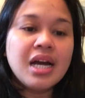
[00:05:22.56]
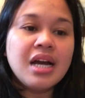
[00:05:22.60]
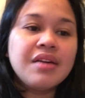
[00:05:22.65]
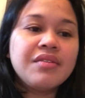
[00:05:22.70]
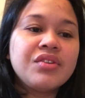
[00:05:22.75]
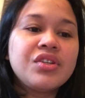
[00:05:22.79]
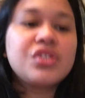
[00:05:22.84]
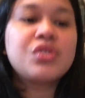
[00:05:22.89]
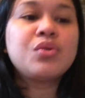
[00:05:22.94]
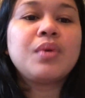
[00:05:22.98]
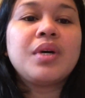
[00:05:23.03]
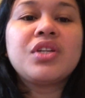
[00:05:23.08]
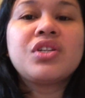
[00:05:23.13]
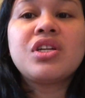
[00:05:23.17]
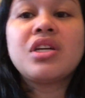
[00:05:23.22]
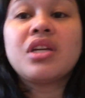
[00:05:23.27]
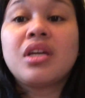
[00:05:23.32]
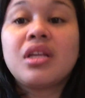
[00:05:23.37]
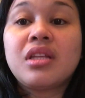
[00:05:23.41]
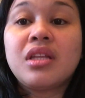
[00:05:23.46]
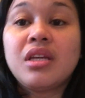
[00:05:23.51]
I'm just
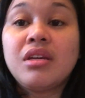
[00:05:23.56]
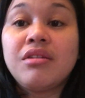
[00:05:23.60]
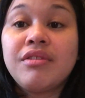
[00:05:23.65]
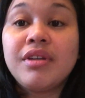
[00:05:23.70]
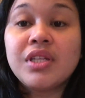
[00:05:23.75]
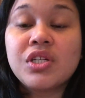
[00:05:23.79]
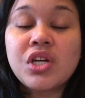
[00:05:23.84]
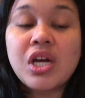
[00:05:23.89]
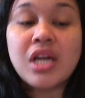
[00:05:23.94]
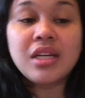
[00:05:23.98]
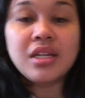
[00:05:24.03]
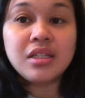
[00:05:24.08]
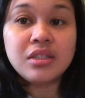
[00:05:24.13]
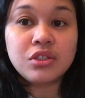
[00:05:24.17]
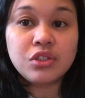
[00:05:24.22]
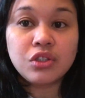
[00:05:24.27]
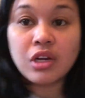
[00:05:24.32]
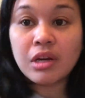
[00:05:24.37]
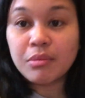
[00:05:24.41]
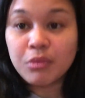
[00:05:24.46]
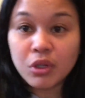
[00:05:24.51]
watching a TV channel,
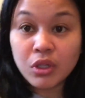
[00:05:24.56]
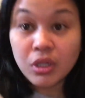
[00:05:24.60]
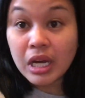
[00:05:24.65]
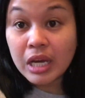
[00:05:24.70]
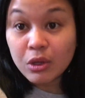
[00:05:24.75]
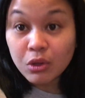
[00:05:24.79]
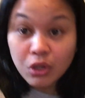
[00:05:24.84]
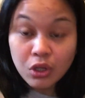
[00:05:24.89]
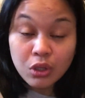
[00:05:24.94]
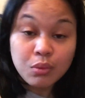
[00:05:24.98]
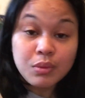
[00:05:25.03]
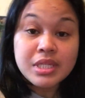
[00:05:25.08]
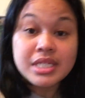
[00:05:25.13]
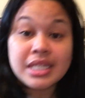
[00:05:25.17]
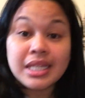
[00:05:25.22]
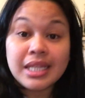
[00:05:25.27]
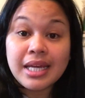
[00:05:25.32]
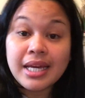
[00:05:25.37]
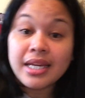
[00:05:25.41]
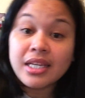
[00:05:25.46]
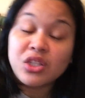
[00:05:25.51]
so I'm, oh, I always
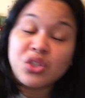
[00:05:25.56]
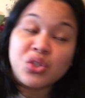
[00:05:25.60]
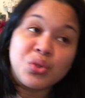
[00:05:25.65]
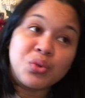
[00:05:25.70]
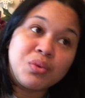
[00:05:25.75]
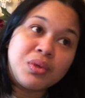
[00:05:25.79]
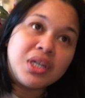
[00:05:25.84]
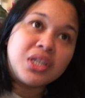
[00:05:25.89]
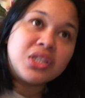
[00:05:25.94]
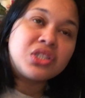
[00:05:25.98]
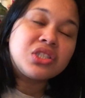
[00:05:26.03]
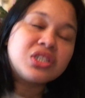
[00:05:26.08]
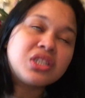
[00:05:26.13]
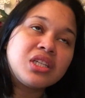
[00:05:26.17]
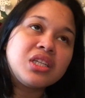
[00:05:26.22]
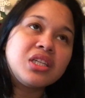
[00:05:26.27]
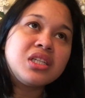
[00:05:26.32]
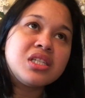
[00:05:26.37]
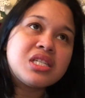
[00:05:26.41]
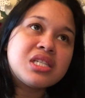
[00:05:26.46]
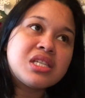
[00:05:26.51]
like to watch
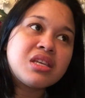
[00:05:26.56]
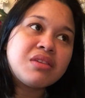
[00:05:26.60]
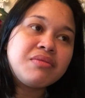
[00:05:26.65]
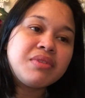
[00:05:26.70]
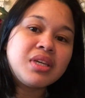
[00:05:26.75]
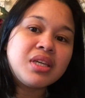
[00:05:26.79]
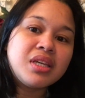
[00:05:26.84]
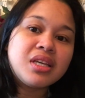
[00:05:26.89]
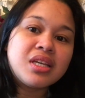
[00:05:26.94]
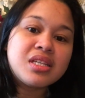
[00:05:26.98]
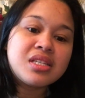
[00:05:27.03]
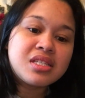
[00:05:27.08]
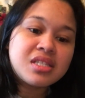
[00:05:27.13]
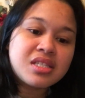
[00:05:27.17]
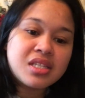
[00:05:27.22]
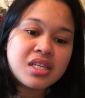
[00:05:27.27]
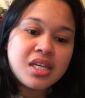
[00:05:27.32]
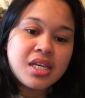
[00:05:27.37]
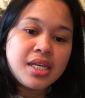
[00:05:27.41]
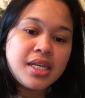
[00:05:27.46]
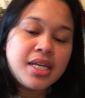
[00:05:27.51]

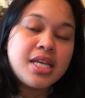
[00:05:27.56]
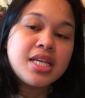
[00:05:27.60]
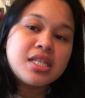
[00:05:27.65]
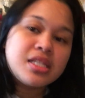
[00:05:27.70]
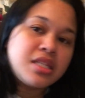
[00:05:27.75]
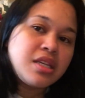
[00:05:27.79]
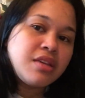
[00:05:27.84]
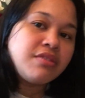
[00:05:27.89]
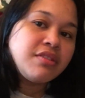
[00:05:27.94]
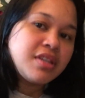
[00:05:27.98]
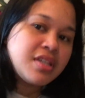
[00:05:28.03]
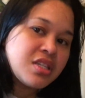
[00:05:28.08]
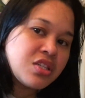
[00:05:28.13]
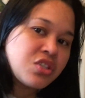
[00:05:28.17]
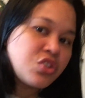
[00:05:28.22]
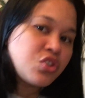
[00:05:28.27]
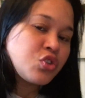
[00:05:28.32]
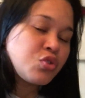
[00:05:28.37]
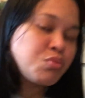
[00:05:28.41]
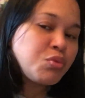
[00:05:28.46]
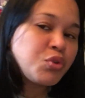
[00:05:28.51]
CBS. CBS
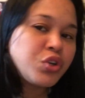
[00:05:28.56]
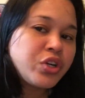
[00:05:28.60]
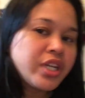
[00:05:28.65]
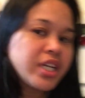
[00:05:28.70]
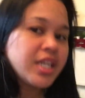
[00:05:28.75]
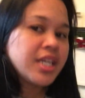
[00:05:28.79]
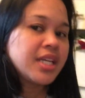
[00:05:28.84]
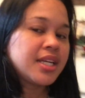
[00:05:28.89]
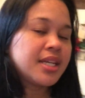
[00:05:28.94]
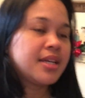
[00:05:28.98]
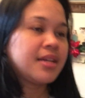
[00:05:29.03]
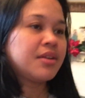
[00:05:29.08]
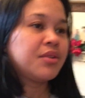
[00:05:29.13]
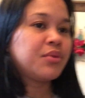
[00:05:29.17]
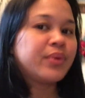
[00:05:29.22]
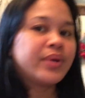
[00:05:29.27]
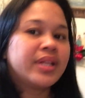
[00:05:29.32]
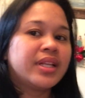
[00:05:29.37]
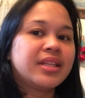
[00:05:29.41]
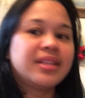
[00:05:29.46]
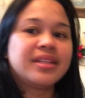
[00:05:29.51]
this morning.
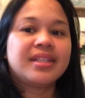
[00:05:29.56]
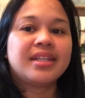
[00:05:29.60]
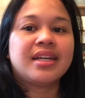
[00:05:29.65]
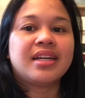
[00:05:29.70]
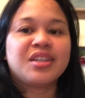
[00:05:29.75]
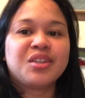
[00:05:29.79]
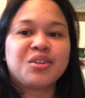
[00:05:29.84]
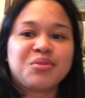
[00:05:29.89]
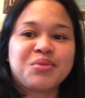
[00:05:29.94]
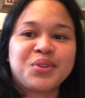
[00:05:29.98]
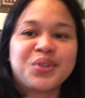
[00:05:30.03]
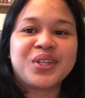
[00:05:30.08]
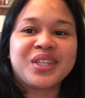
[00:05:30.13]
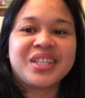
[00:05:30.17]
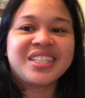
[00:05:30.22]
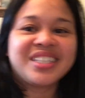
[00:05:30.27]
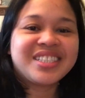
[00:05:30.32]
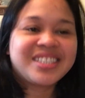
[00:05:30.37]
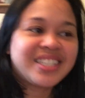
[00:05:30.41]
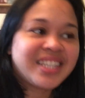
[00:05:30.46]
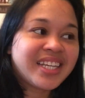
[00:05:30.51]
Well, I hope you
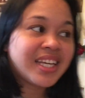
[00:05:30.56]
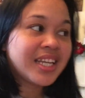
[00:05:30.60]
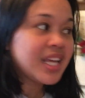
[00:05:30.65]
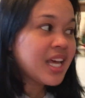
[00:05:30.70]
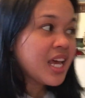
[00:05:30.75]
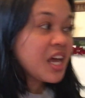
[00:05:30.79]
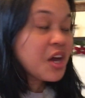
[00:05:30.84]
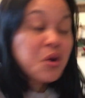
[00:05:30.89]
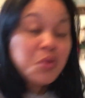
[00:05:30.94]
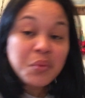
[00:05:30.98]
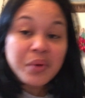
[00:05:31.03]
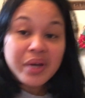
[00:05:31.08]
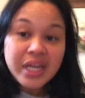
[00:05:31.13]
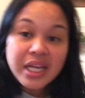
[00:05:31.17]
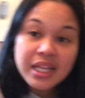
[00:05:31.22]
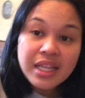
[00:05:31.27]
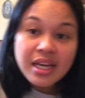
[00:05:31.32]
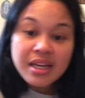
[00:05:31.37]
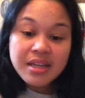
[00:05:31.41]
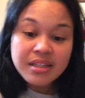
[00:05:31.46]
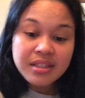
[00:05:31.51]
understand.
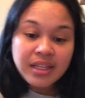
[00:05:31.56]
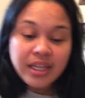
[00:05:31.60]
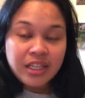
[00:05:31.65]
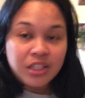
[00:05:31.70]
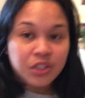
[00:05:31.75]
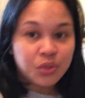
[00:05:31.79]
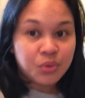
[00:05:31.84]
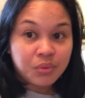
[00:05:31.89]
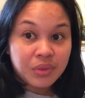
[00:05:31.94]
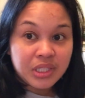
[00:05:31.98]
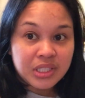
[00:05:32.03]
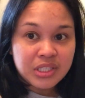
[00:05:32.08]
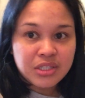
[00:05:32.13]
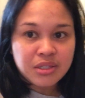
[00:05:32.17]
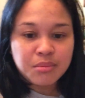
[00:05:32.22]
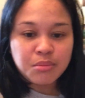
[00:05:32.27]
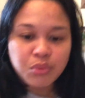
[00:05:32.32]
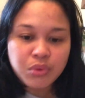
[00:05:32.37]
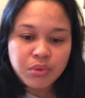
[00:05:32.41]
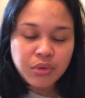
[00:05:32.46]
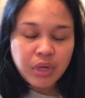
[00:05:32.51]
Well, I like to watch
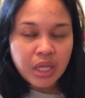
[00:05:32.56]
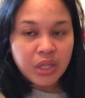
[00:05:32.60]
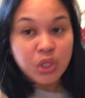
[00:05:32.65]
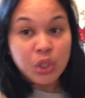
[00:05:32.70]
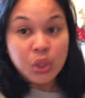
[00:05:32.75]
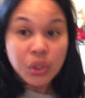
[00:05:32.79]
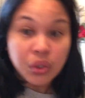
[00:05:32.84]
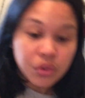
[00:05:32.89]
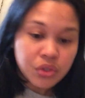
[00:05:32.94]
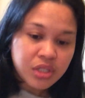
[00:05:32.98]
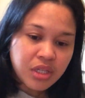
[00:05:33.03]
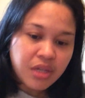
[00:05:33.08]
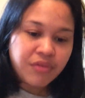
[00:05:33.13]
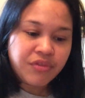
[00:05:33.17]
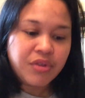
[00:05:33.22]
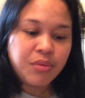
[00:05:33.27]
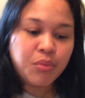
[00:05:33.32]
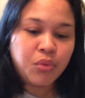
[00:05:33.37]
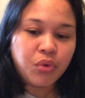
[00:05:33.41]
a uh, news every